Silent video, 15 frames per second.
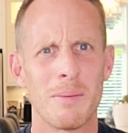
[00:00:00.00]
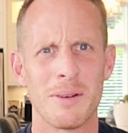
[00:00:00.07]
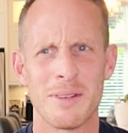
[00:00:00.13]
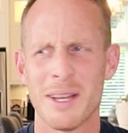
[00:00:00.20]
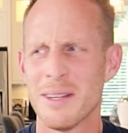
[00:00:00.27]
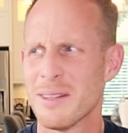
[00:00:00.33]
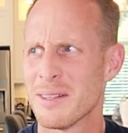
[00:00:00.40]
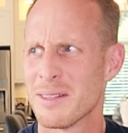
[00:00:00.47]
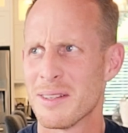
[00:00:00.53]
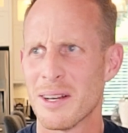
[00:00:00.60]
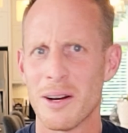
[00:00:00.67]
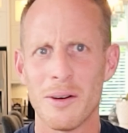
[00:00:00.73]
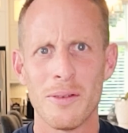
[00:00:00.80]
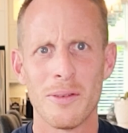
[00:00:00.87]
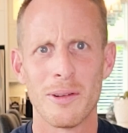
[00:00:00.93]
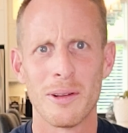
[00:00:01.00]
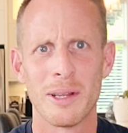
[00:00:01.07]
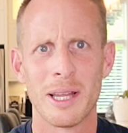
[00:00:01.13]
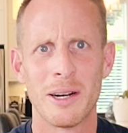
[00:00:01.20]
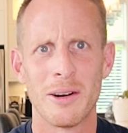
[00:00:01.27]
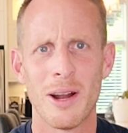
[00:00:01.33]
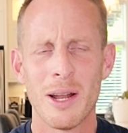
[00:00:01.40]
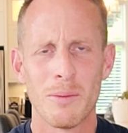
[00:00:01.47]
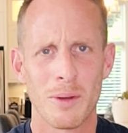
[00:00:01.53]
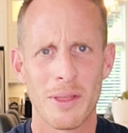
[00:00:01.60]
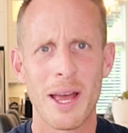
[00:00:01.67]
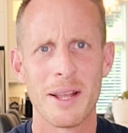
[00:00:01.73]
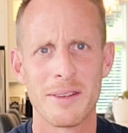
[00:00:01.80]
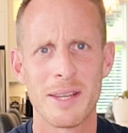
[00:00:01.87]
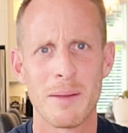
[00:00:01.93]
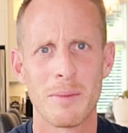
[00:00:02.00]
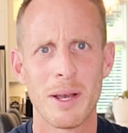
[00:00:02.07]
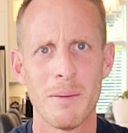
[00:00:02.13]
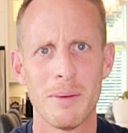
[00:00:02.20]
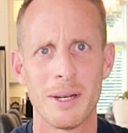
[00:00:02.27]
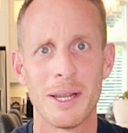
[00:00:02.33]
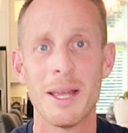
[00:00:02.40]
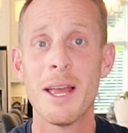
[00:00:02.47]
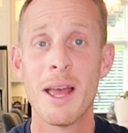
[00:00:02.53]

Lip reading: presents itself later on with that same company,